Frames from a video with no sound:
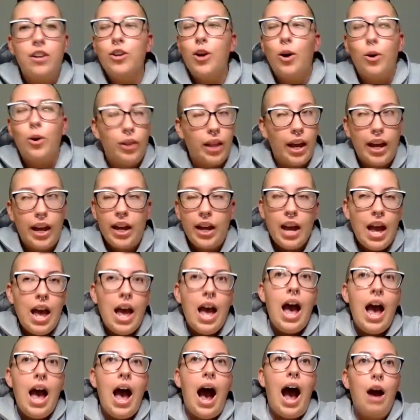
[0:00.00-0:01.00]
No, like
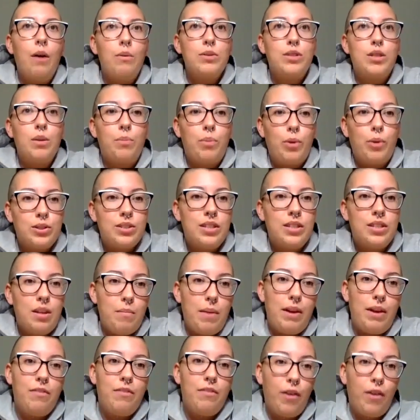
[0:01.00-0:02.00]
I was the person
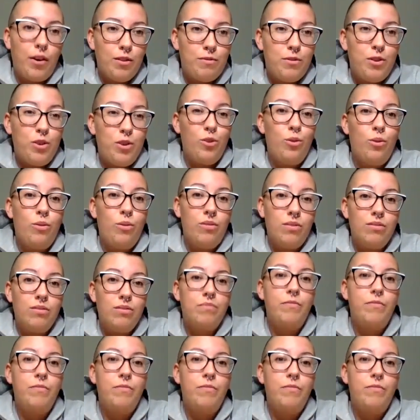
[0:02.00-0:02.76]
that made fun of you